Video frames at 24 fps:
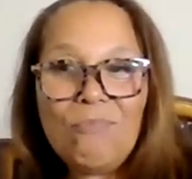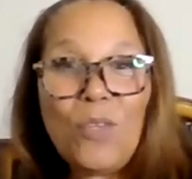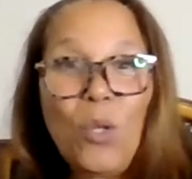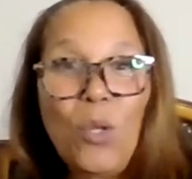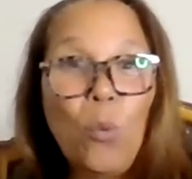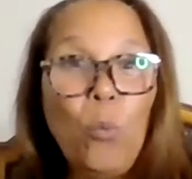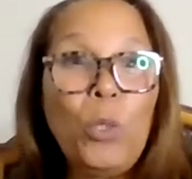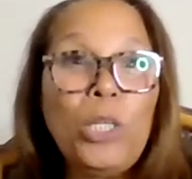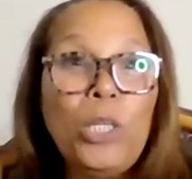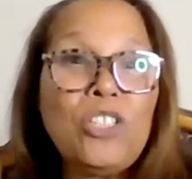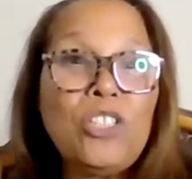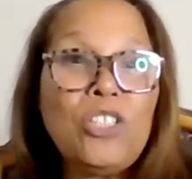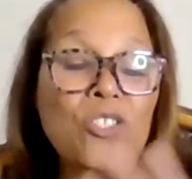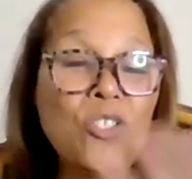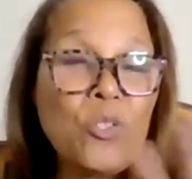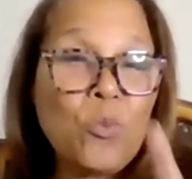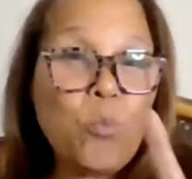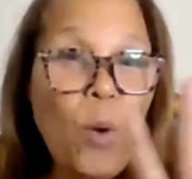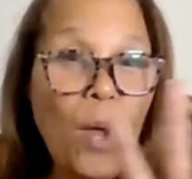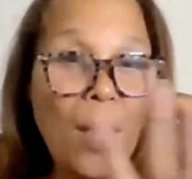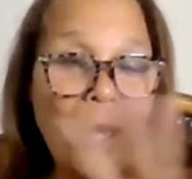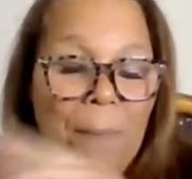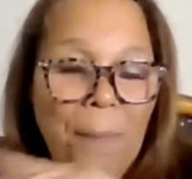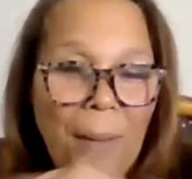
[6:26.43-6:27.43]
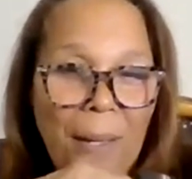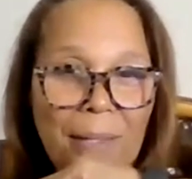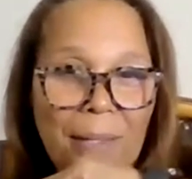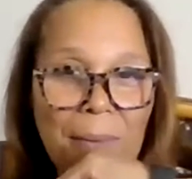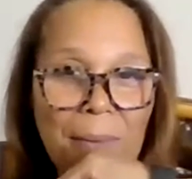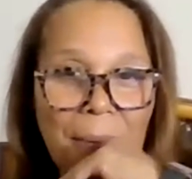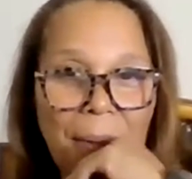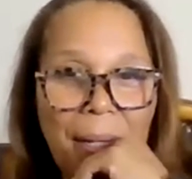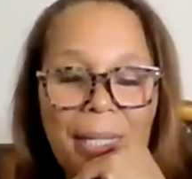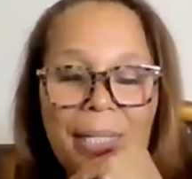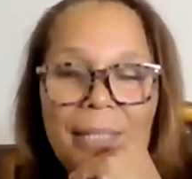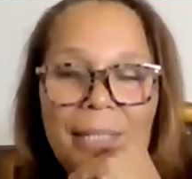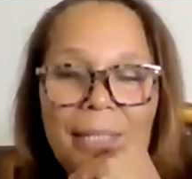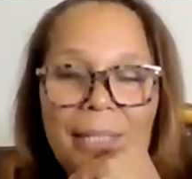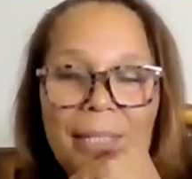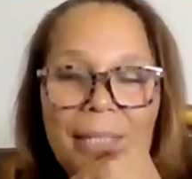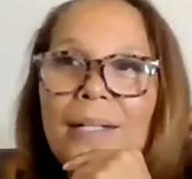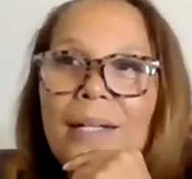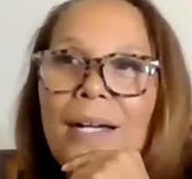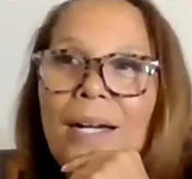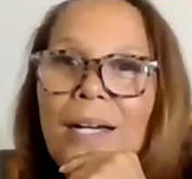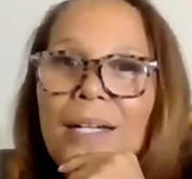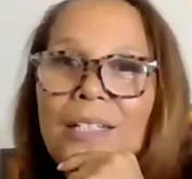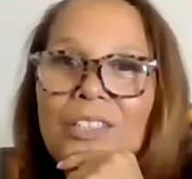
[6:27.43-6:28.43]
Which is why, by the way,
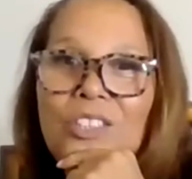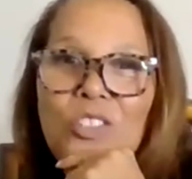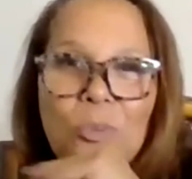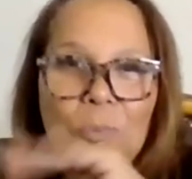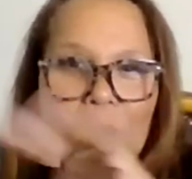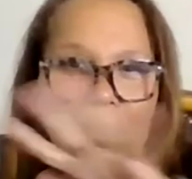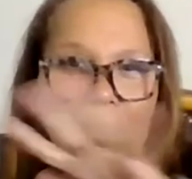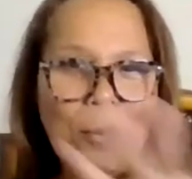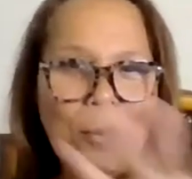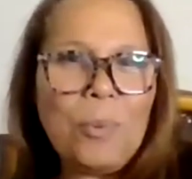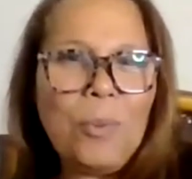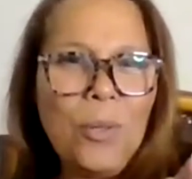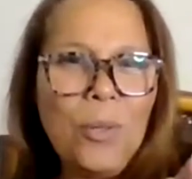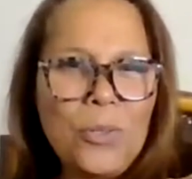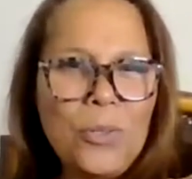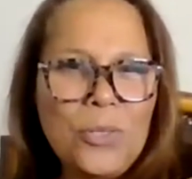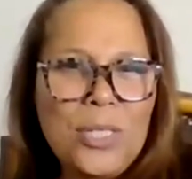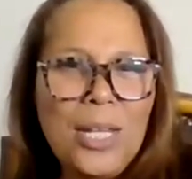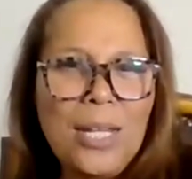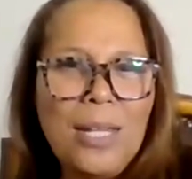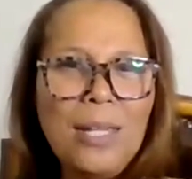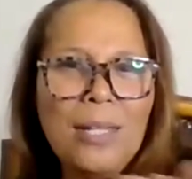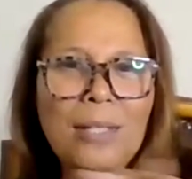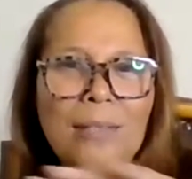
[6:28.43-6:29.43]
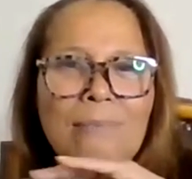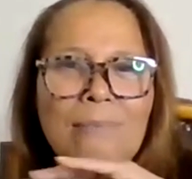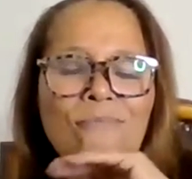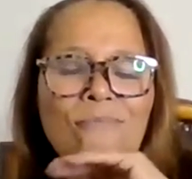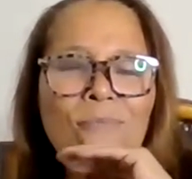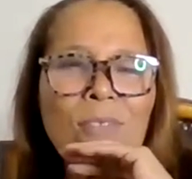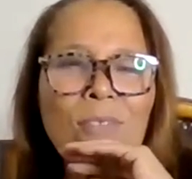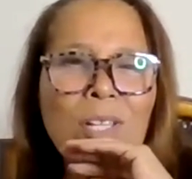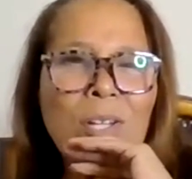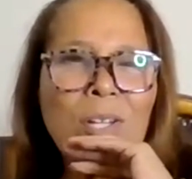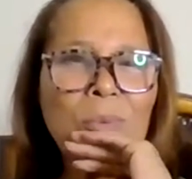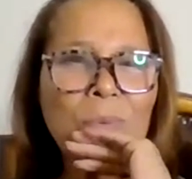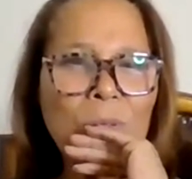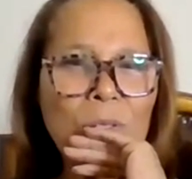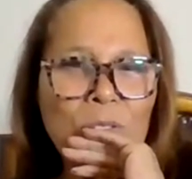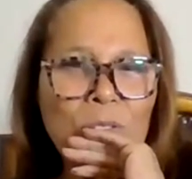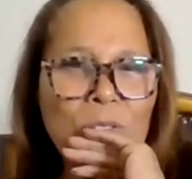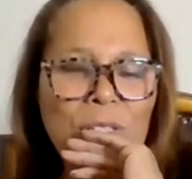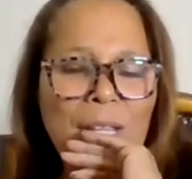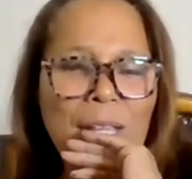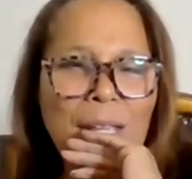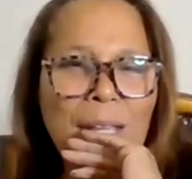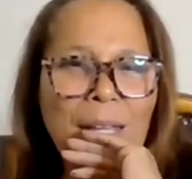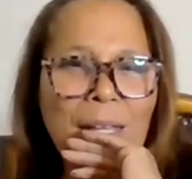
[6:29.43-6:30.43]
do you remember
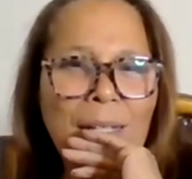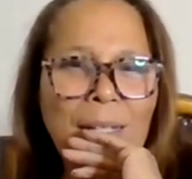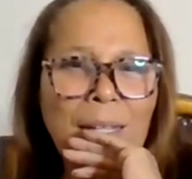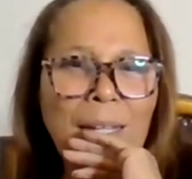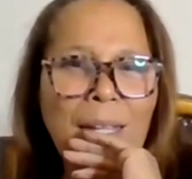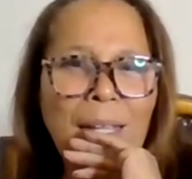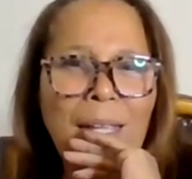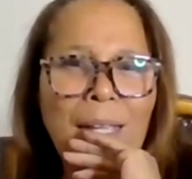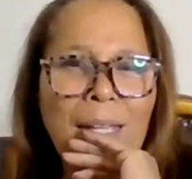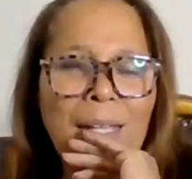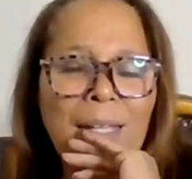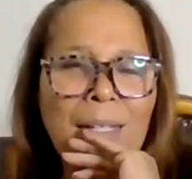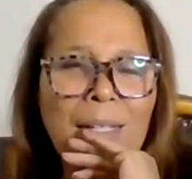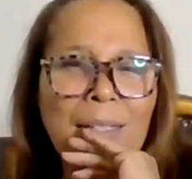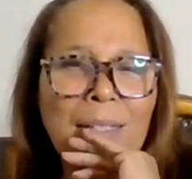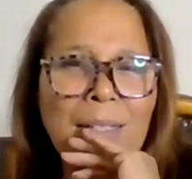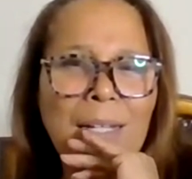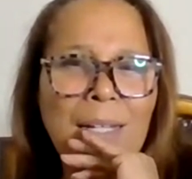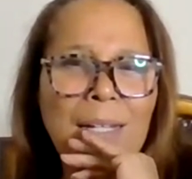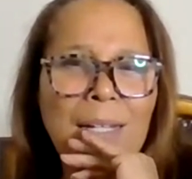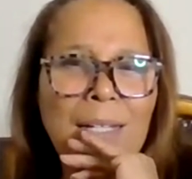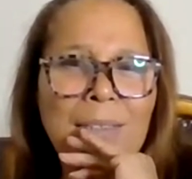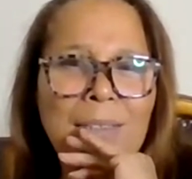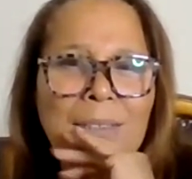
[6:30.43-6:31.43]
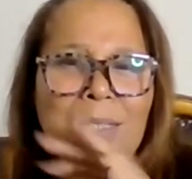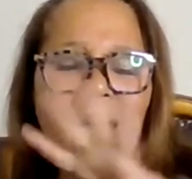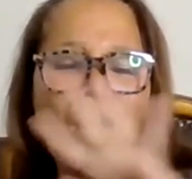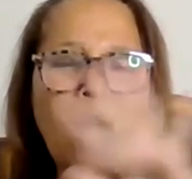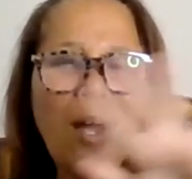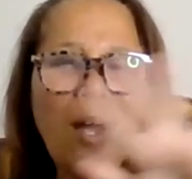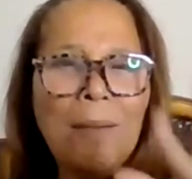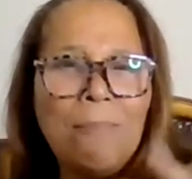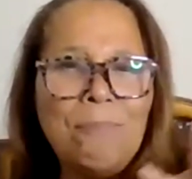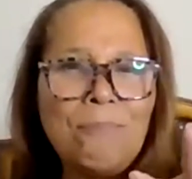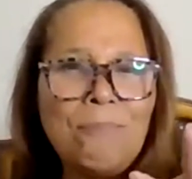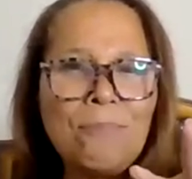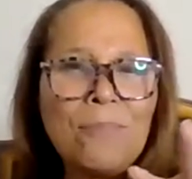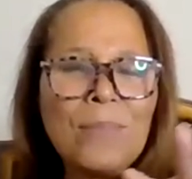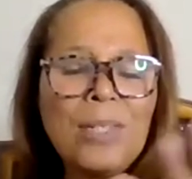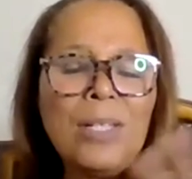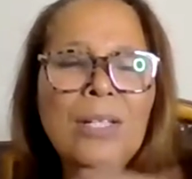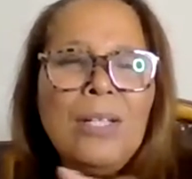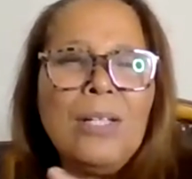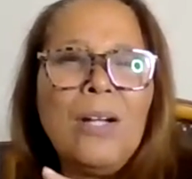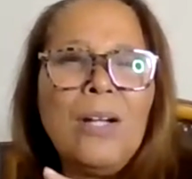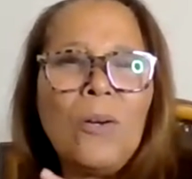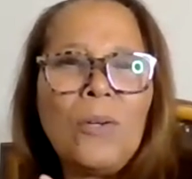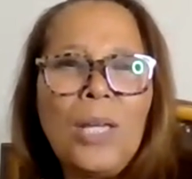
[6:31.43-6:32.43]
Roseanne and Tom?
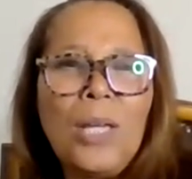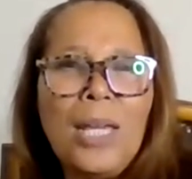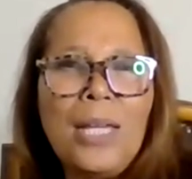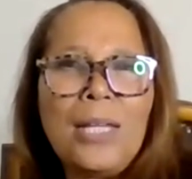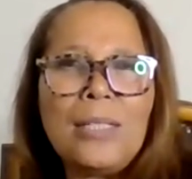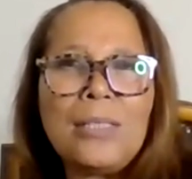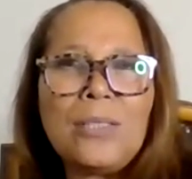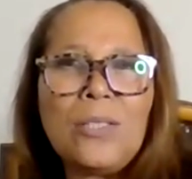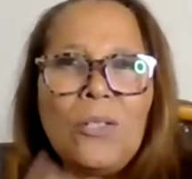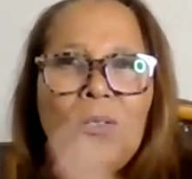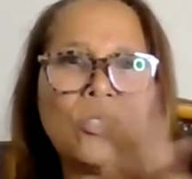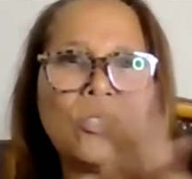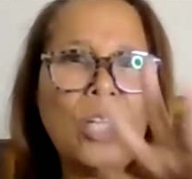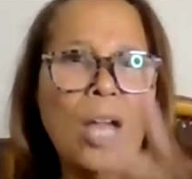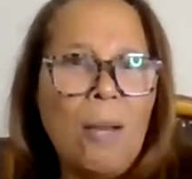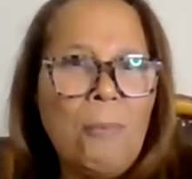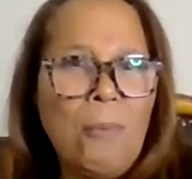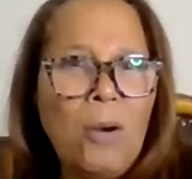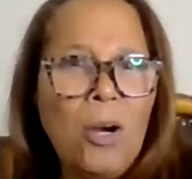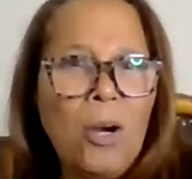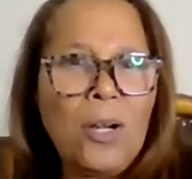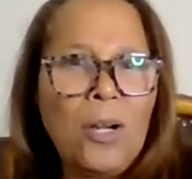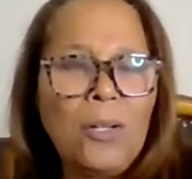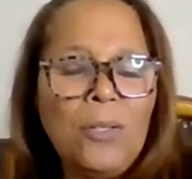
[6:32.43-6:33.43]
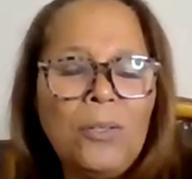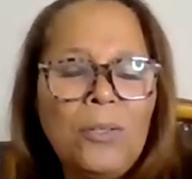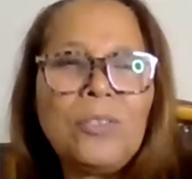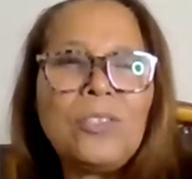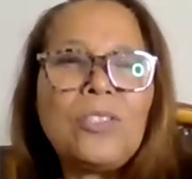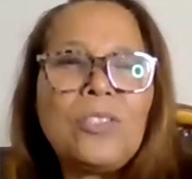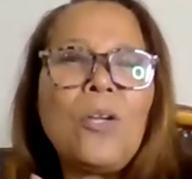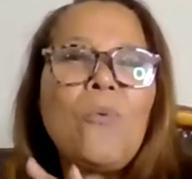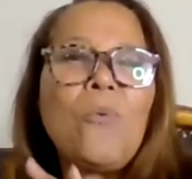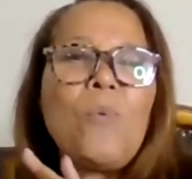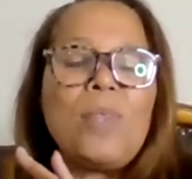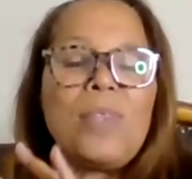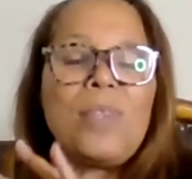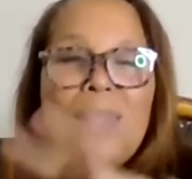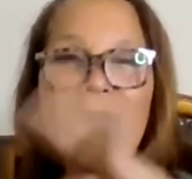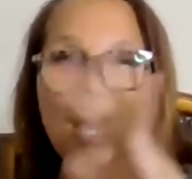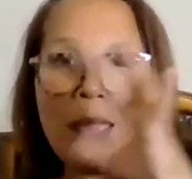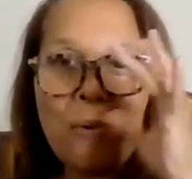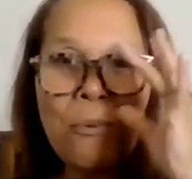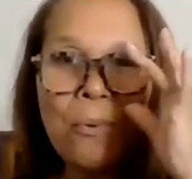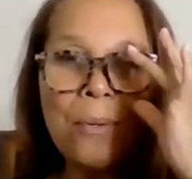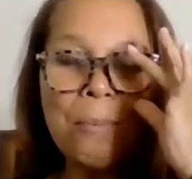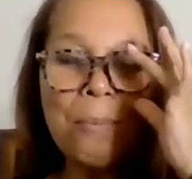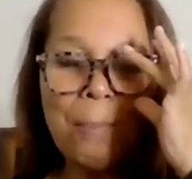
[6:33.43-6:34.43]
Okay, so Tom Arnold. So when
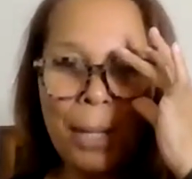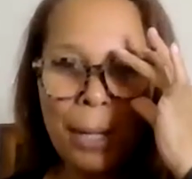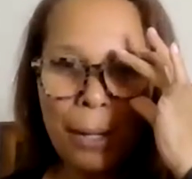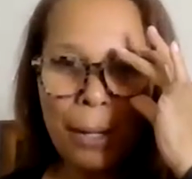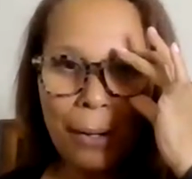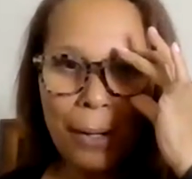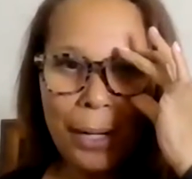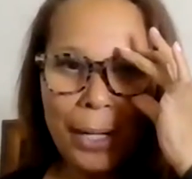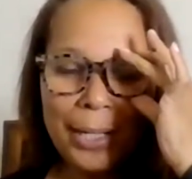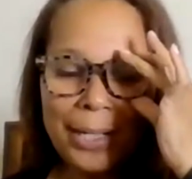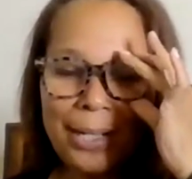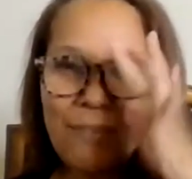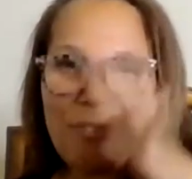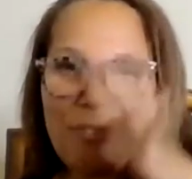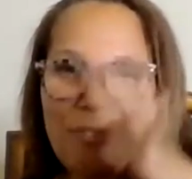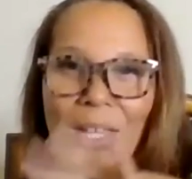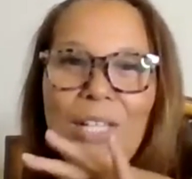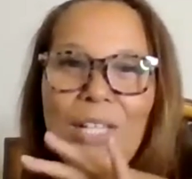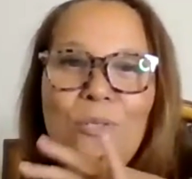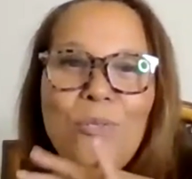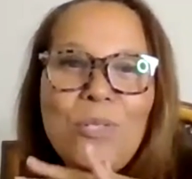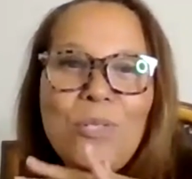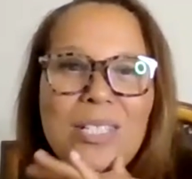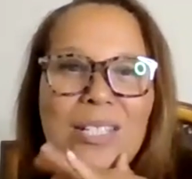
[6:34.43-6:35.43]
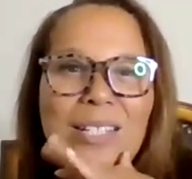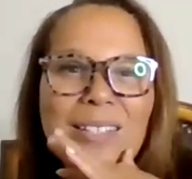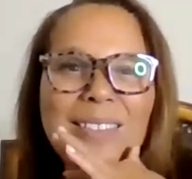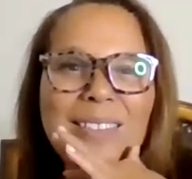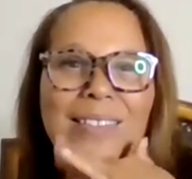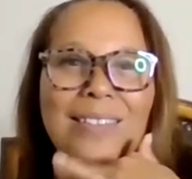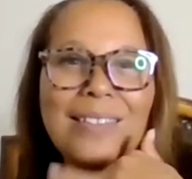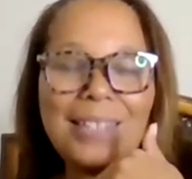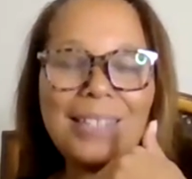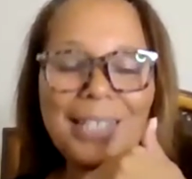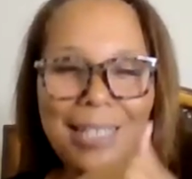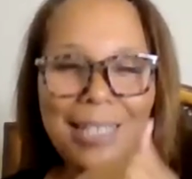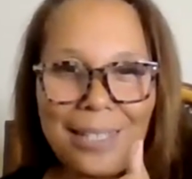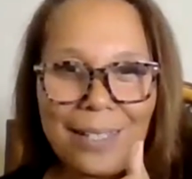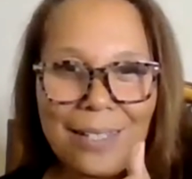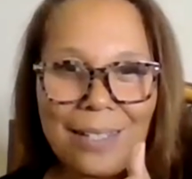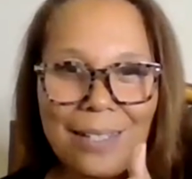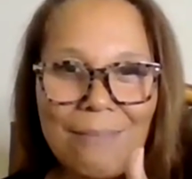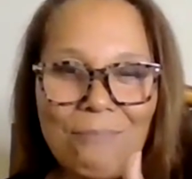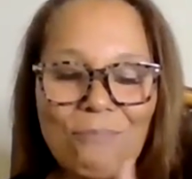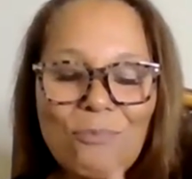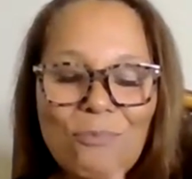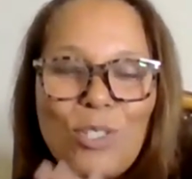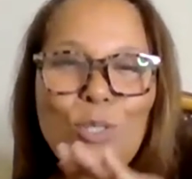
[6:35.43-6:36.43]
they were married, they used to leak
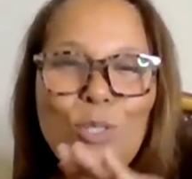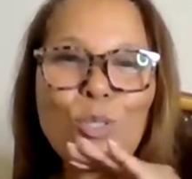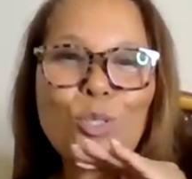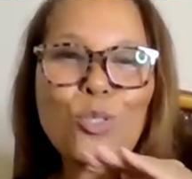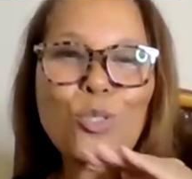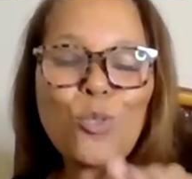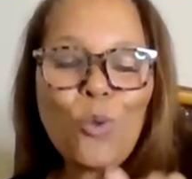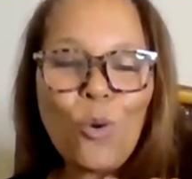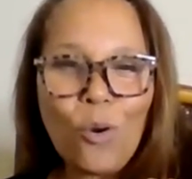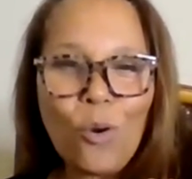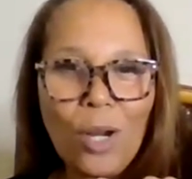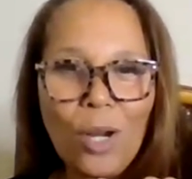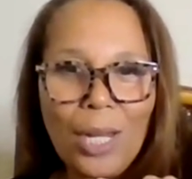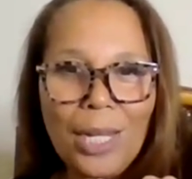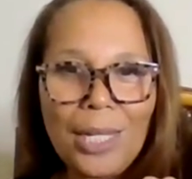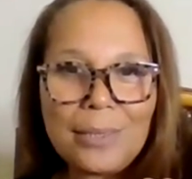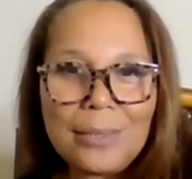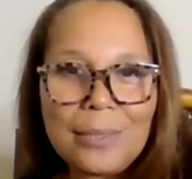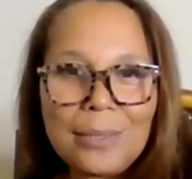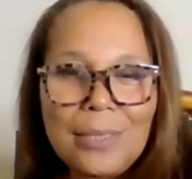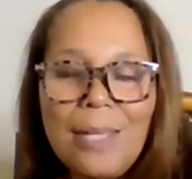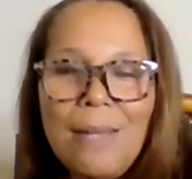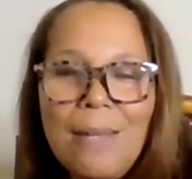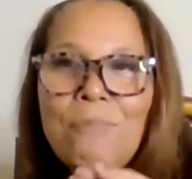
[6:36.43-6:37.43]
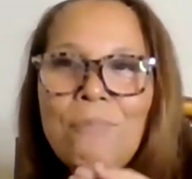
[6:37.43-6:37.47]
stories